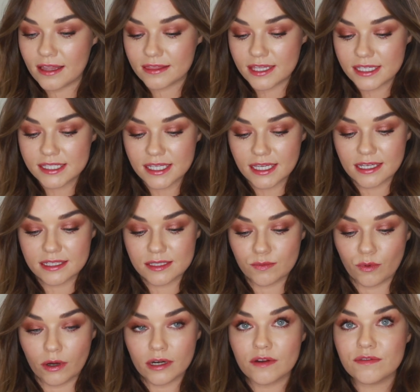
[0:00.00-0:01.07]
This is
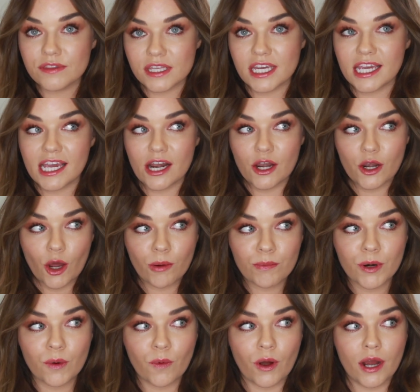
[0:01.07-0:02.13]
one of the
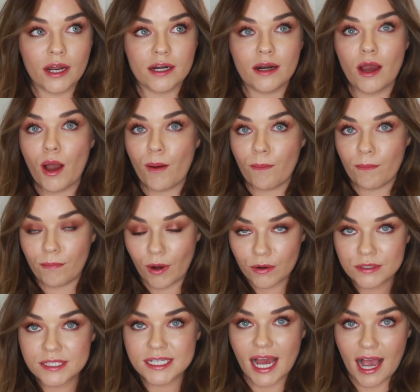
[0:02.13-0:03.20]
number one
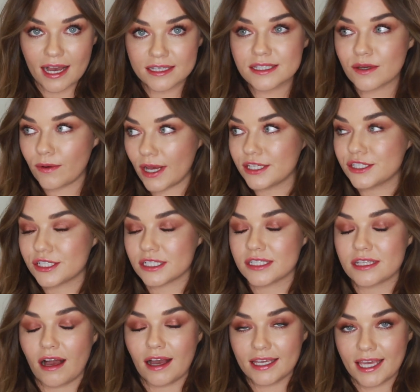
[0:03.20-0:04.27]
most asked
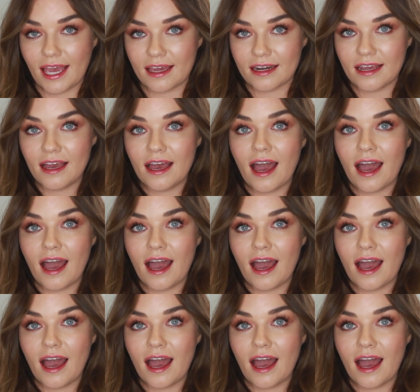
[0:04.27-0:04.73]
questions I get,